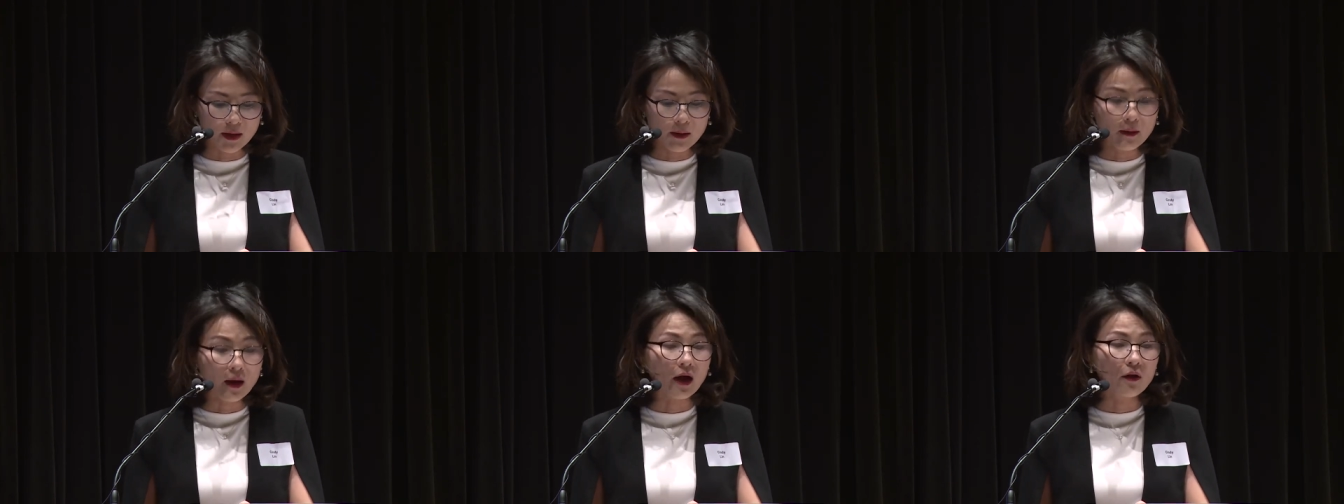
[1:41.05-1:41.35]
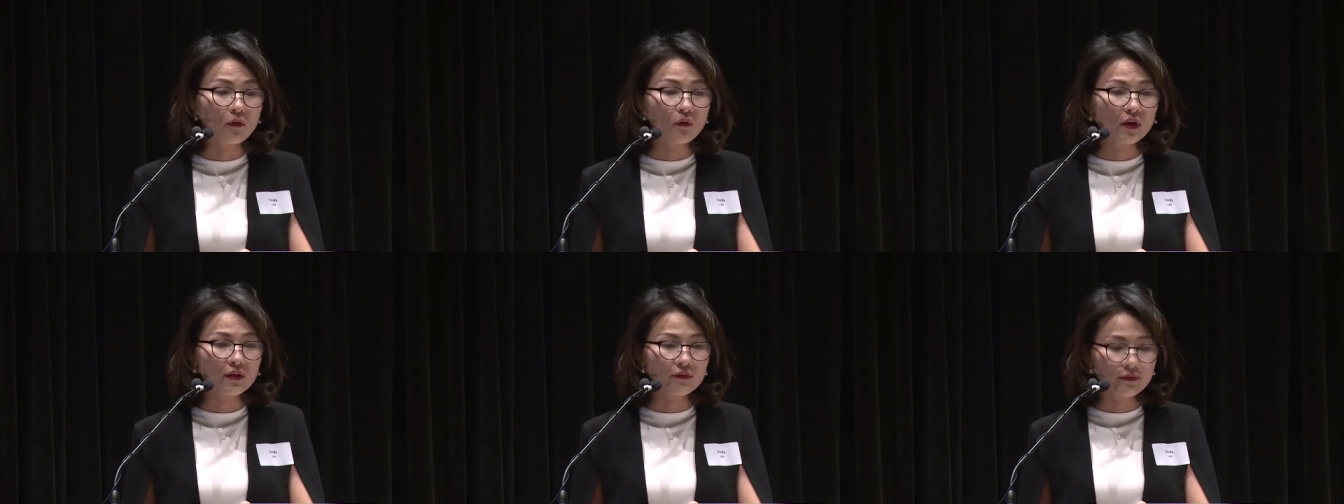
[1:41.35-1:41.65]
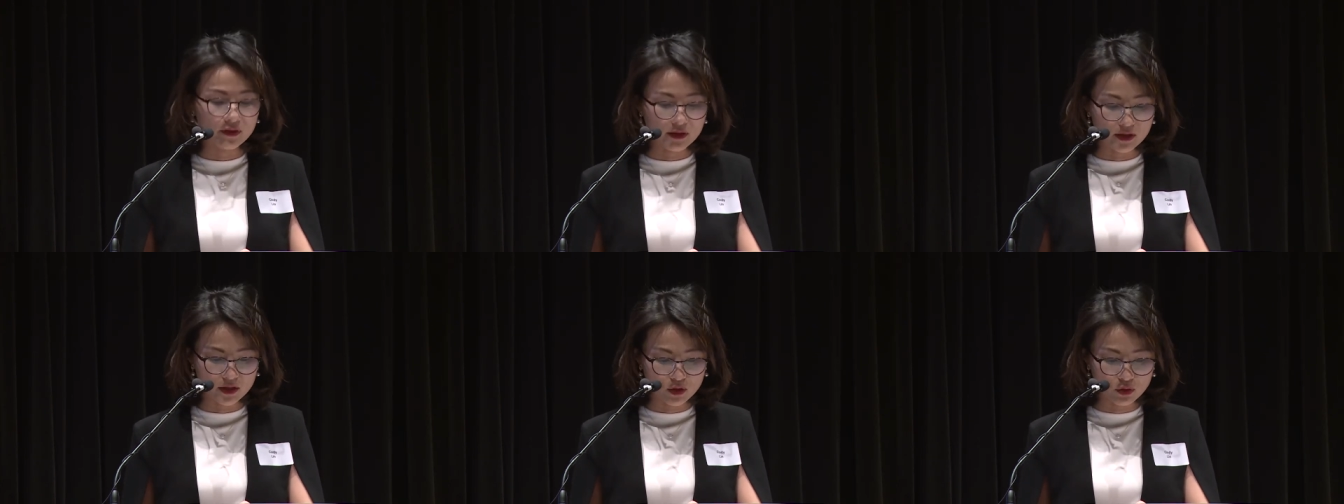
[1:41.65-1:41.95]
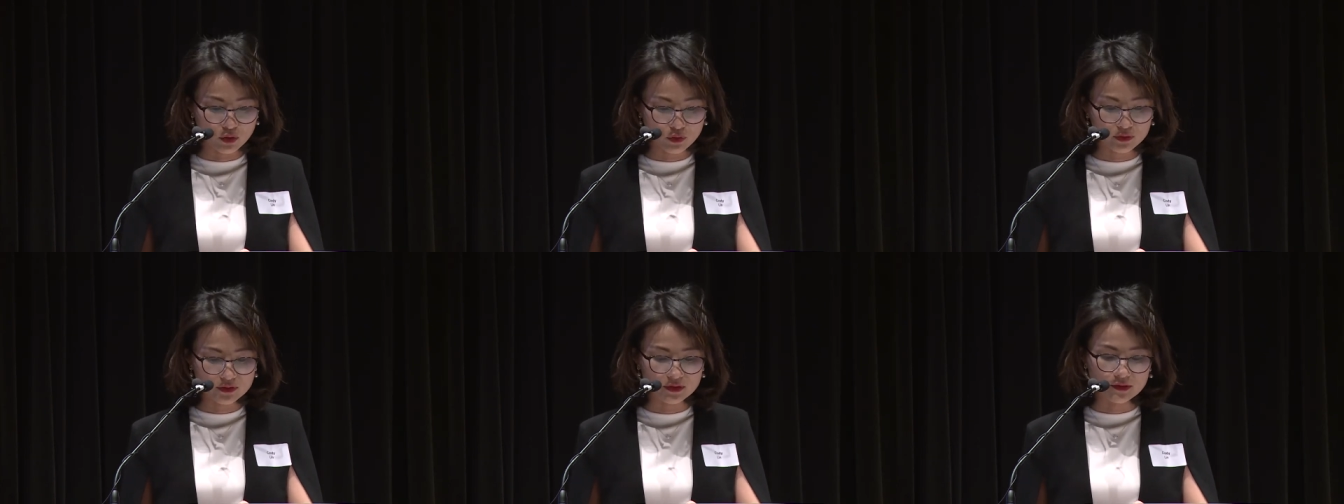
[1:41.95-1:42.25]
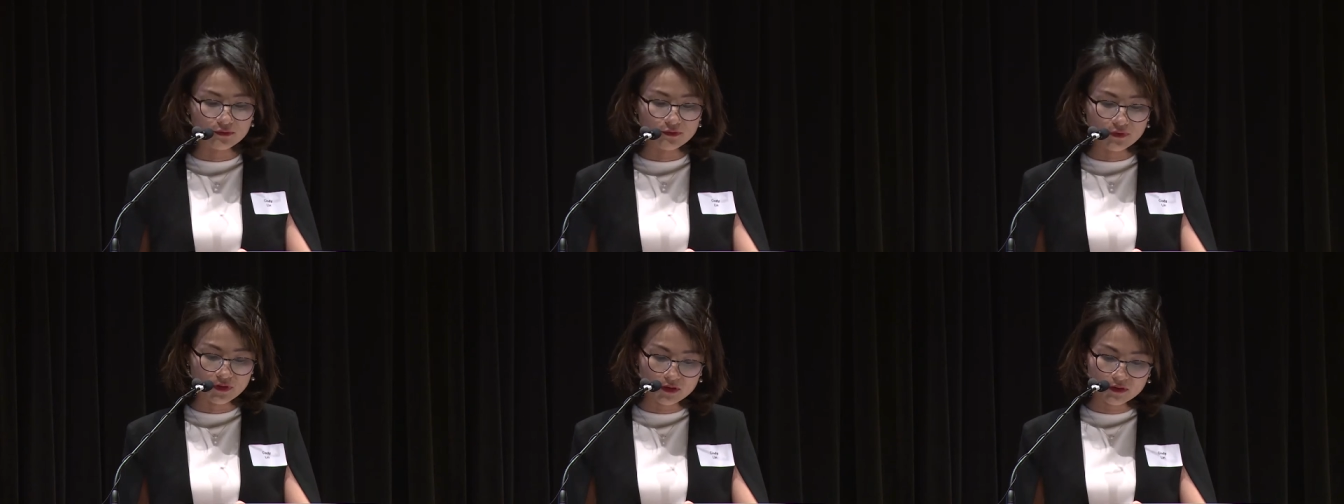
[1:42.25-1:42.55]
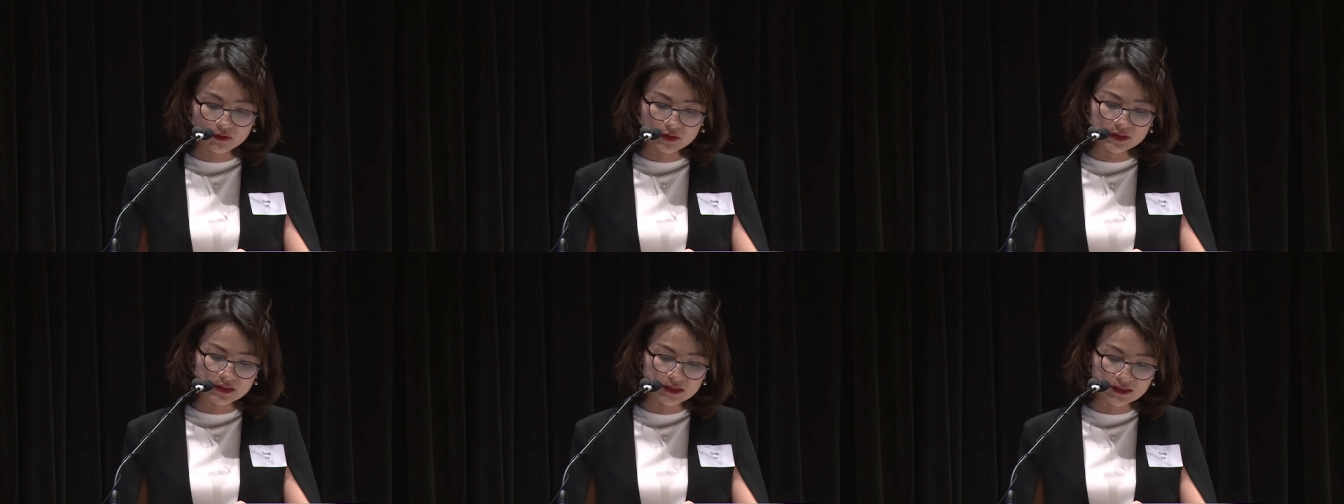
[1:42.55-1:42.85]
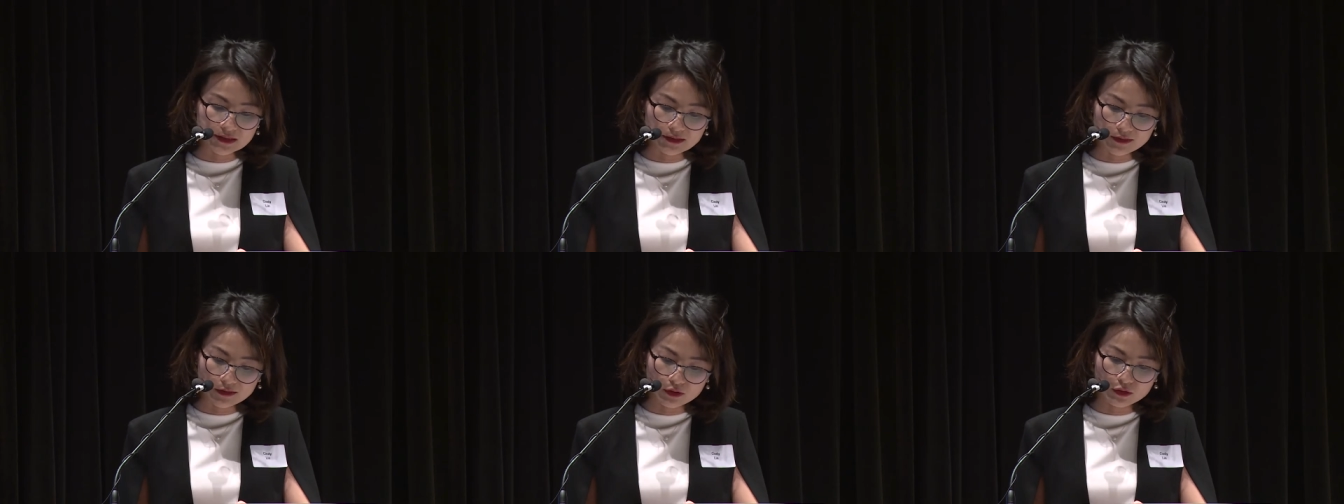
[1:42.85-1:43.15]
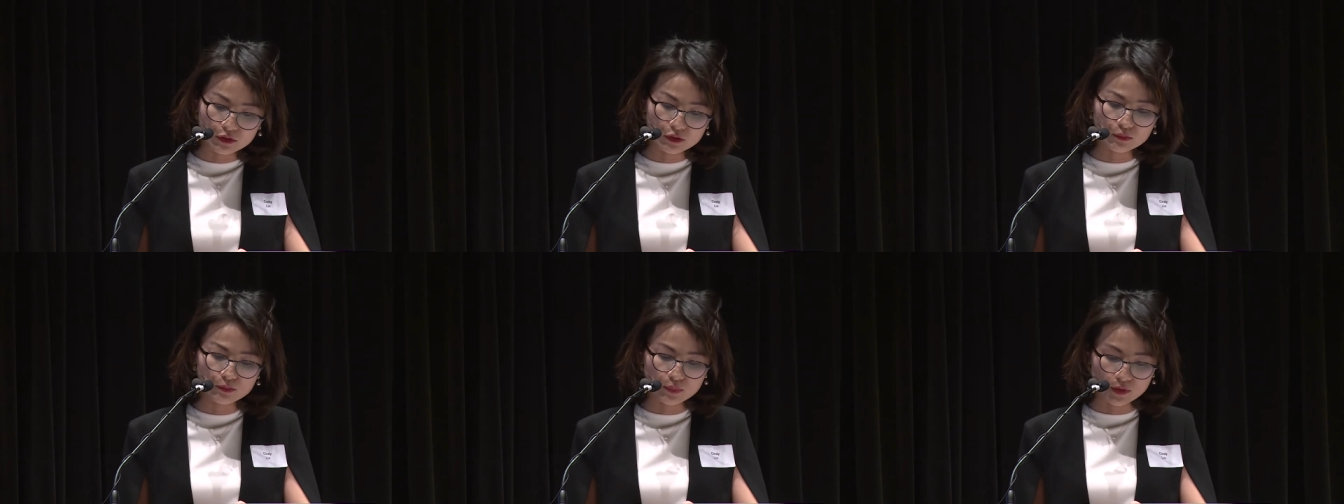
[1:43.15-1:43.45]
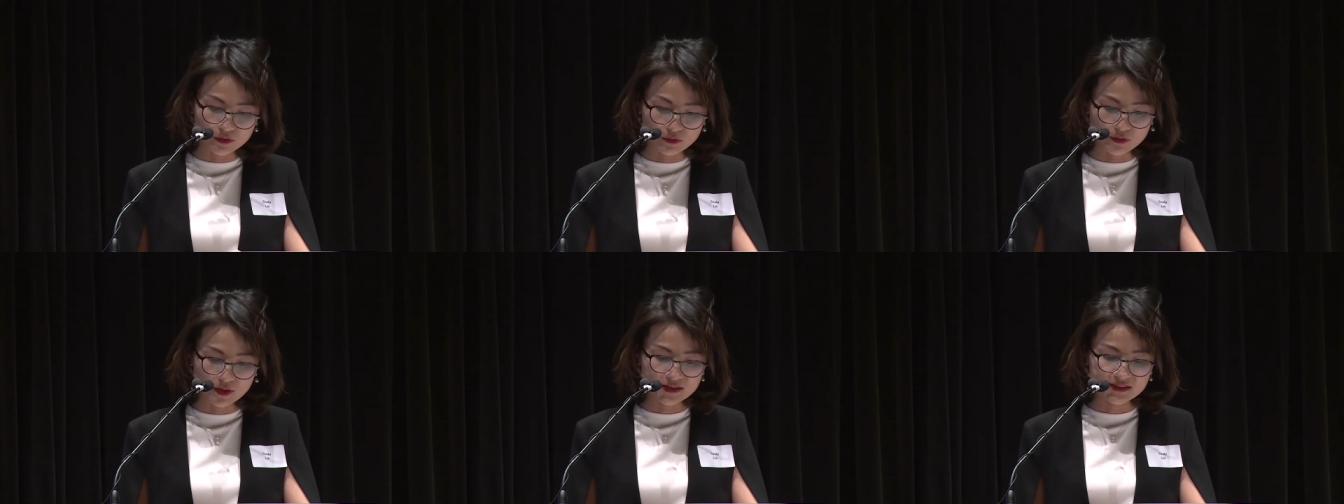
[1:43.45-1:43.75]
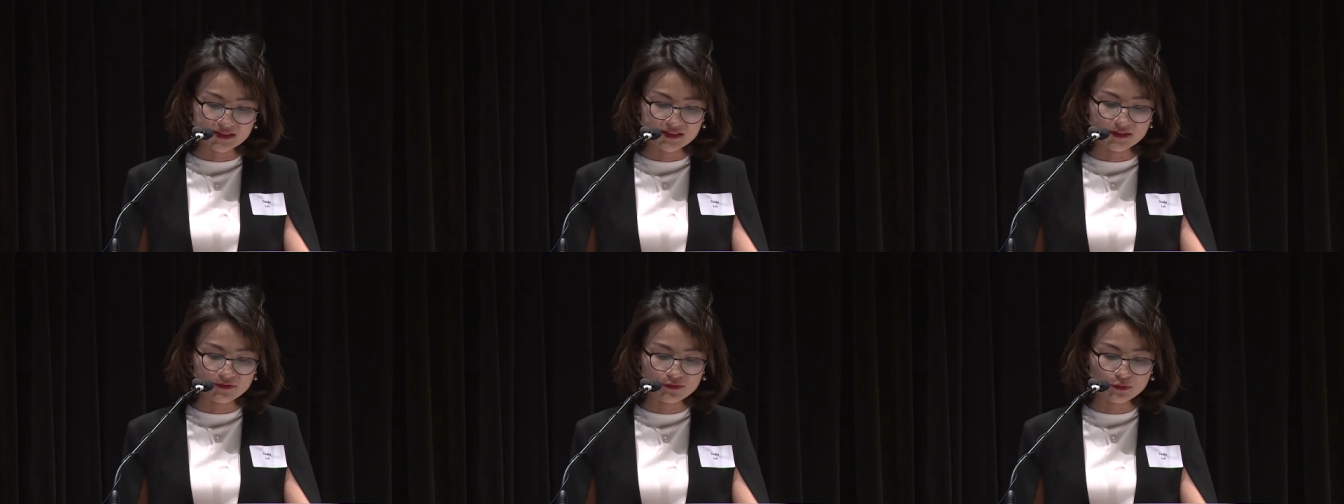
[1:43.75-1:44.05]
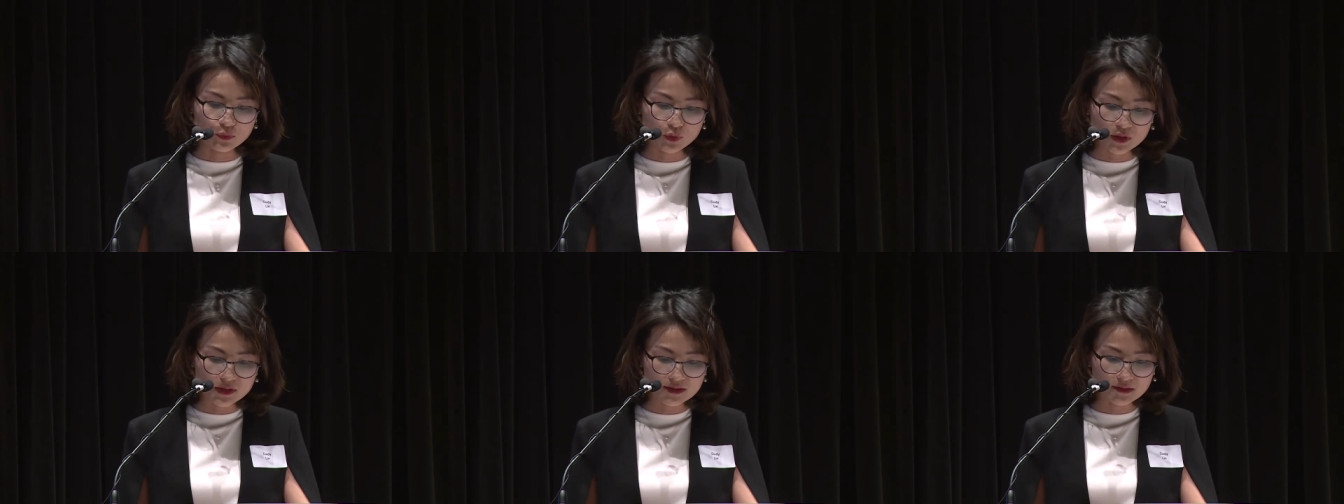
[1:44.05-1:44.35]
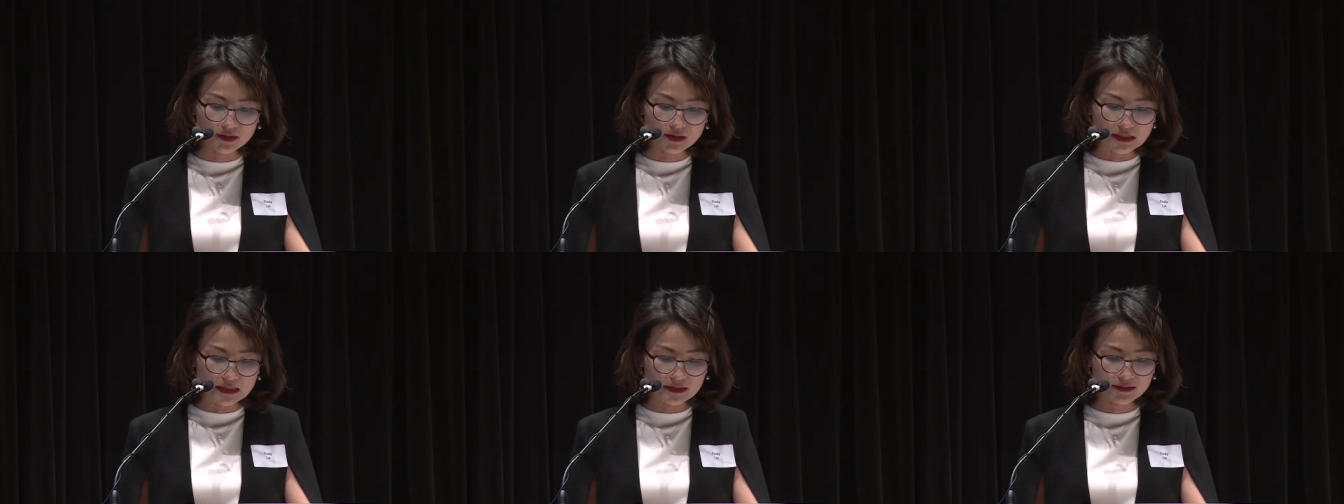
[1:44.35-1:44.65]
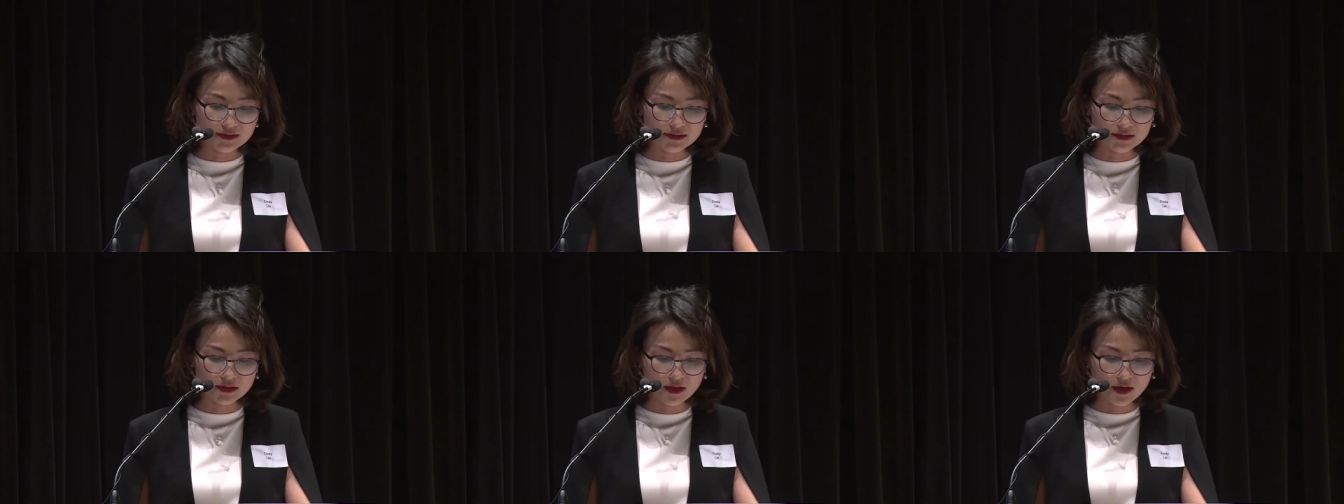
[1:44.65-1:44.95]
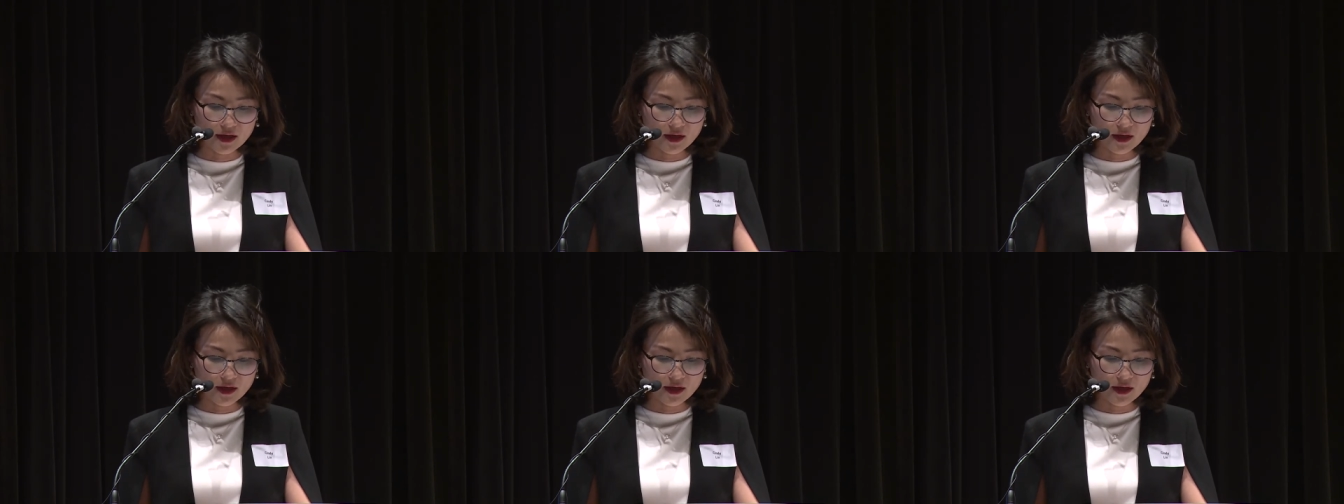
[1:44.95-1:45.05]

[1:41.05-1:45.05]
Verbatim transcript: However, it causes very slow progressive weakness